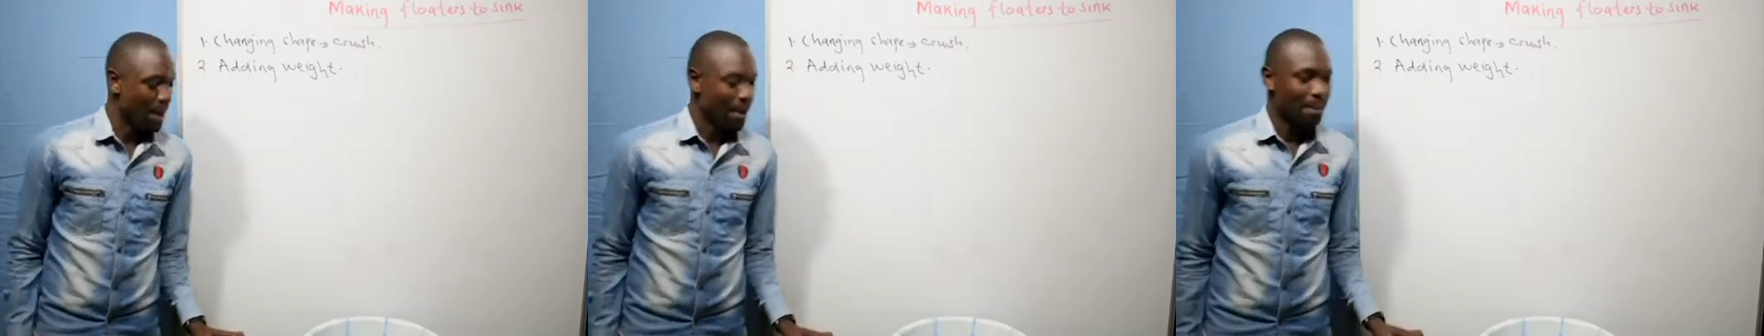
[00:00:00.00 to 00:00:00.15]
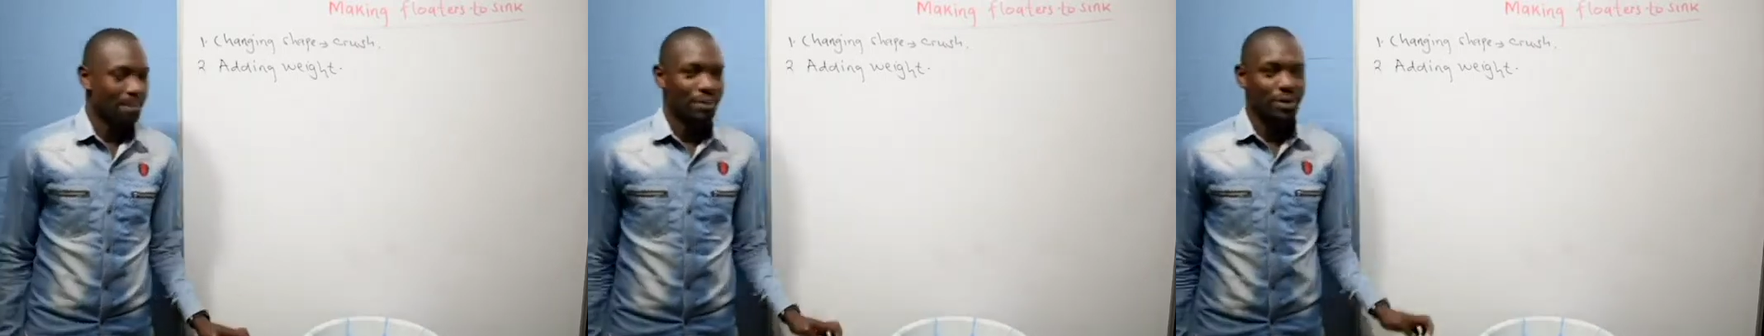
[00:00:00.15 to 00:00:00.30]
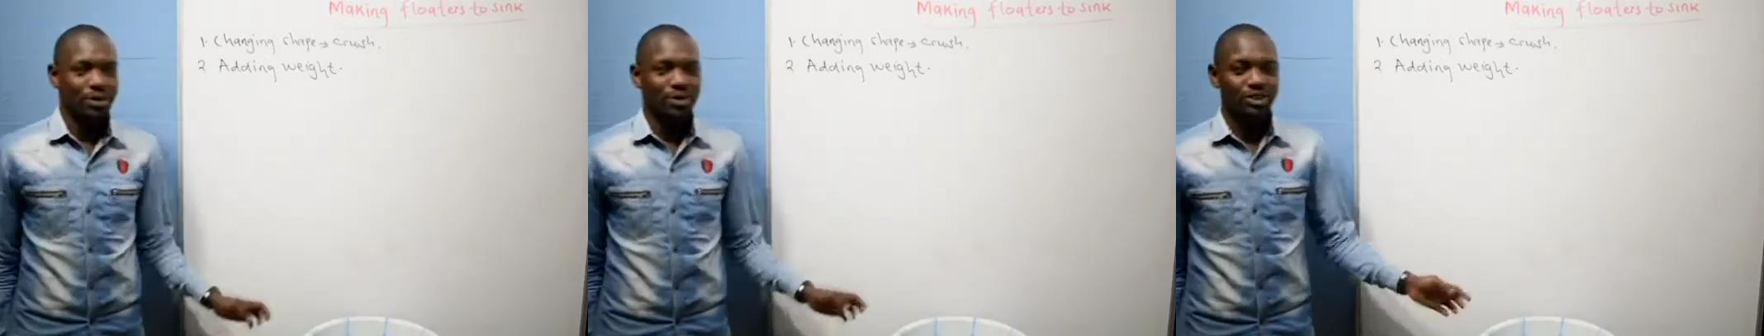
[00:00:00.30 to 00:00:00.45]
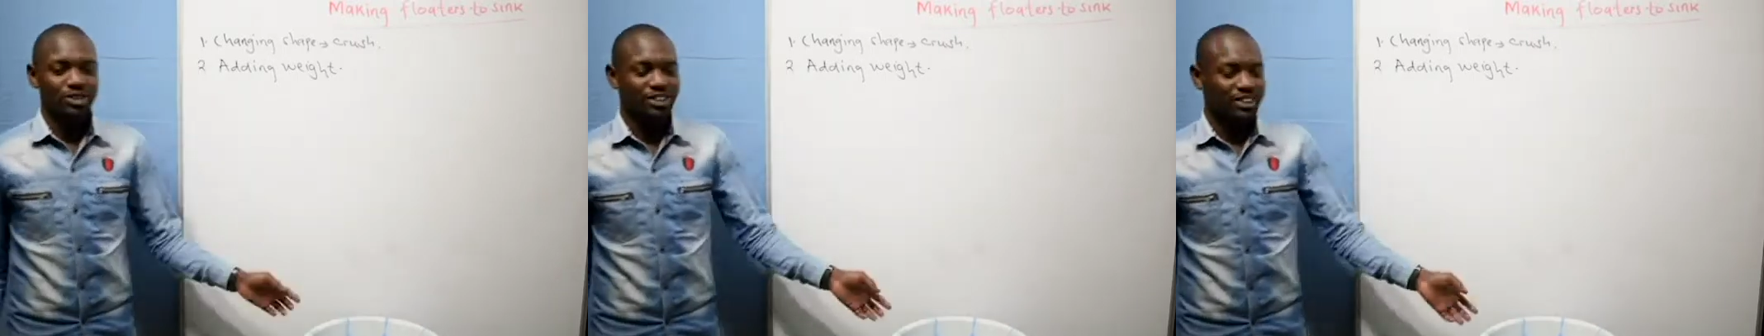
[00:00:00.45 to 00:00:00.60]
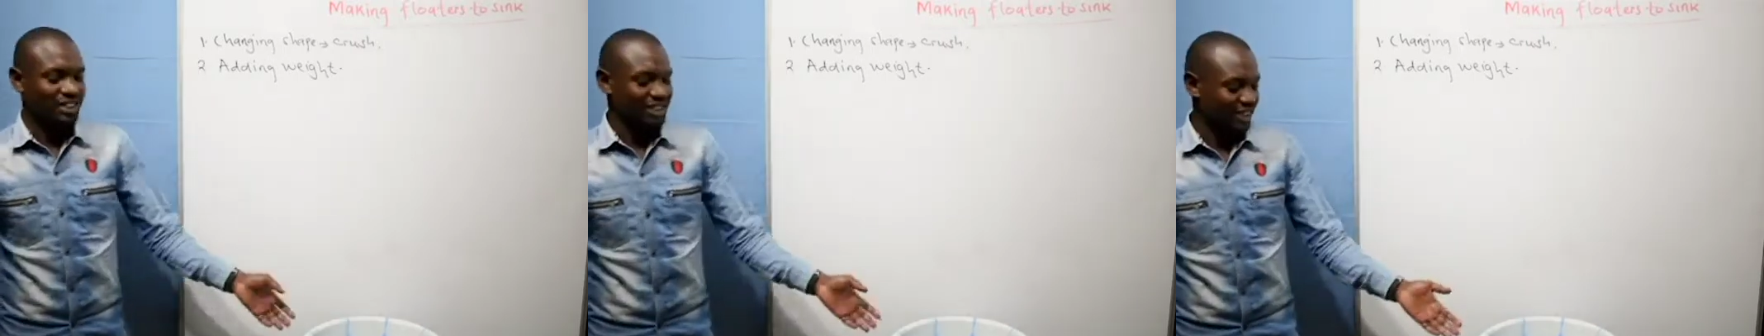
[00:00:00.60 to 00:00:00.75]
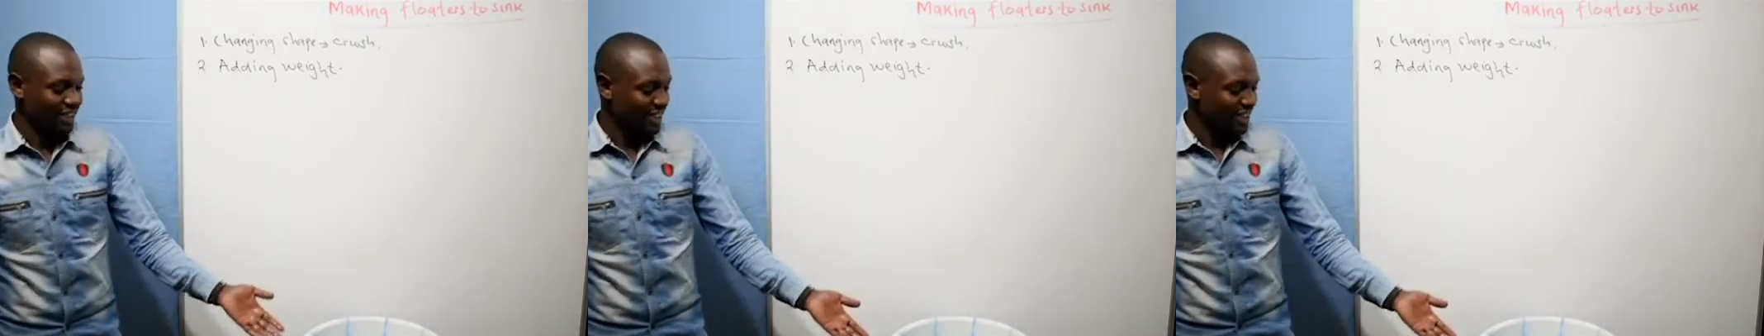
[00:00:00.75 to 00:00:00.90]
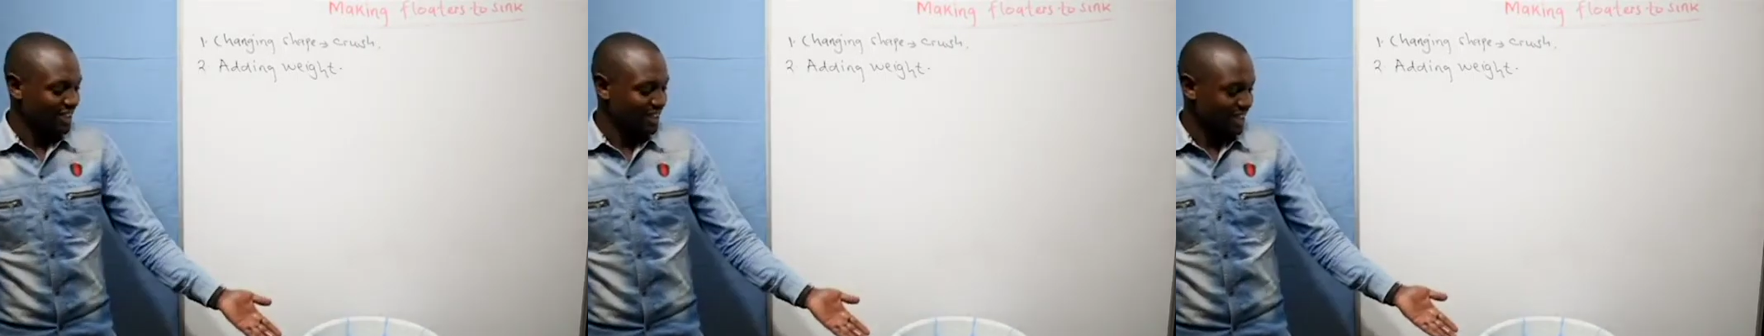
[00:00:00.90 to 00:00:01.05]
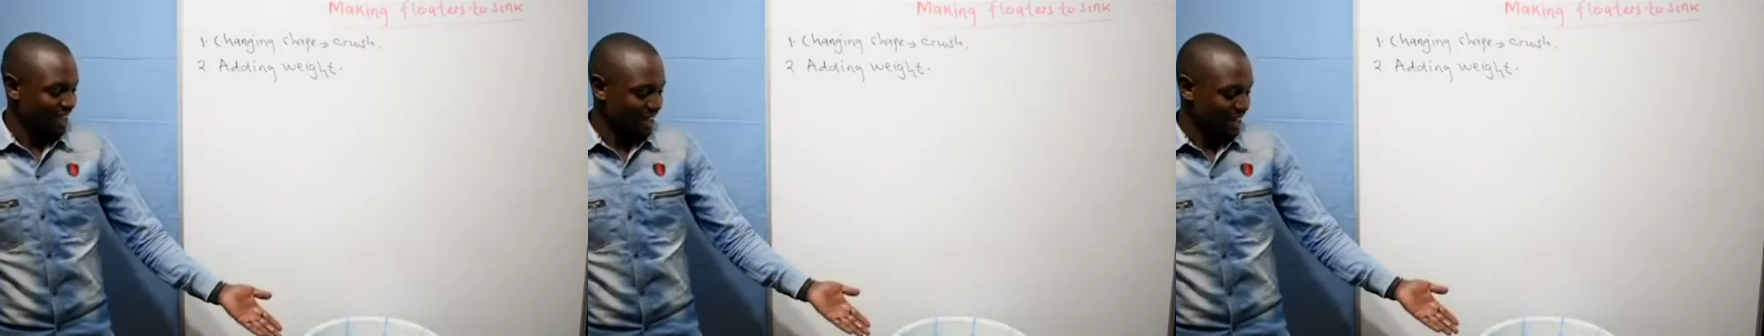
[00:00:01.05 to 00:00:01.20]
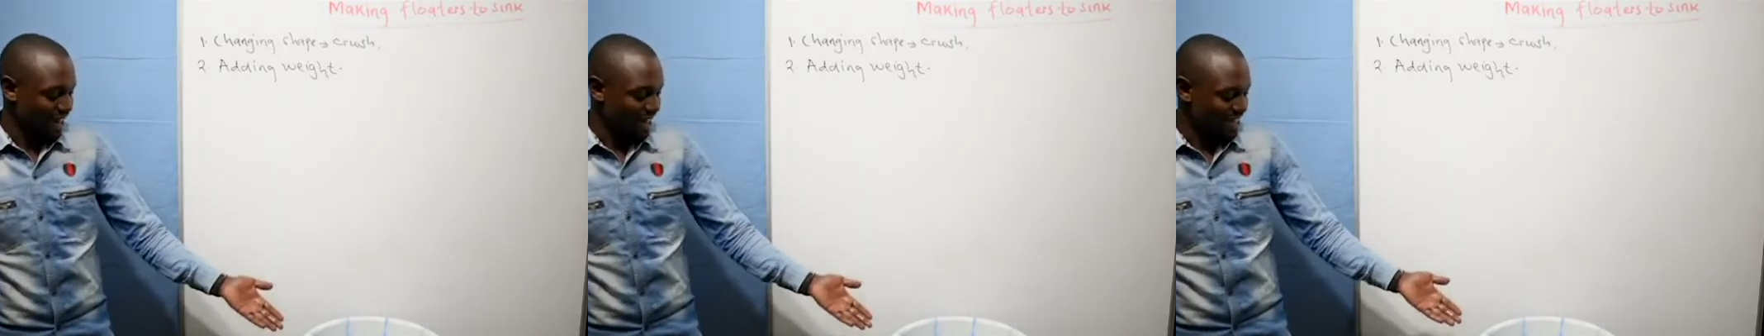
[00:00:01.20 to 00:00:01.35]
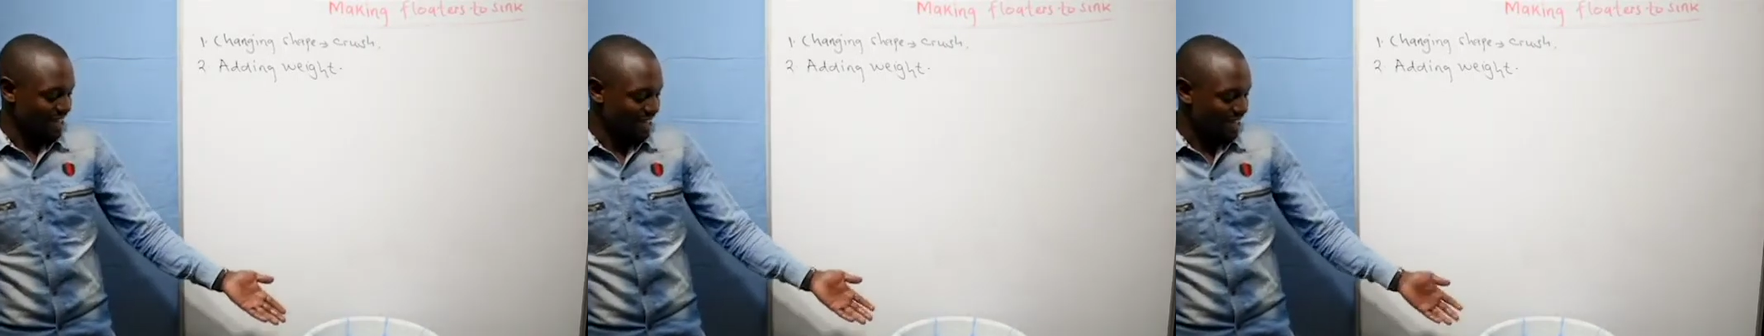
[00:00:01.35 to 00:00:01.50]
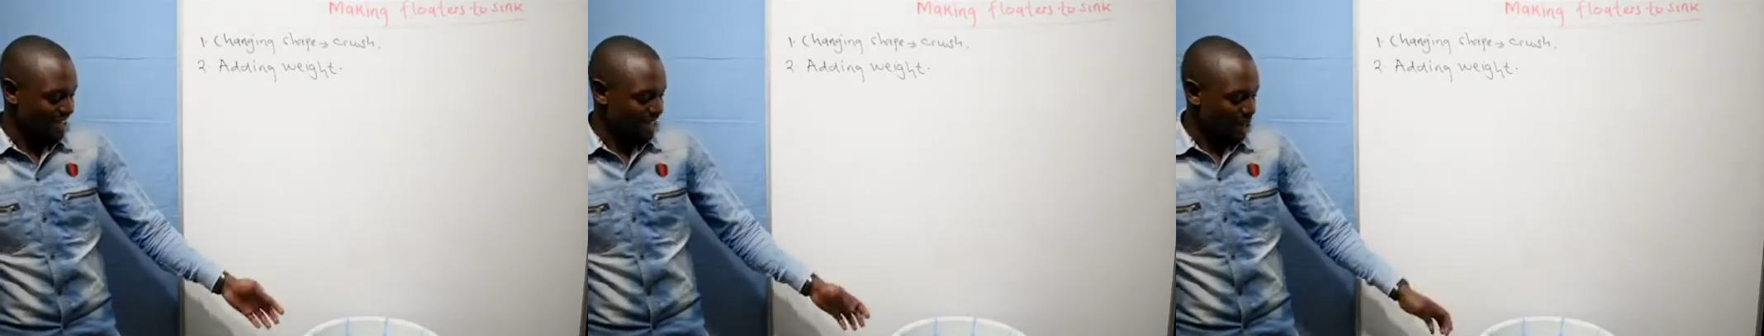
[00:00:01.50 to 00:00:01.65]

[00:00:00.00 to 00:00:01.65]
because it is light.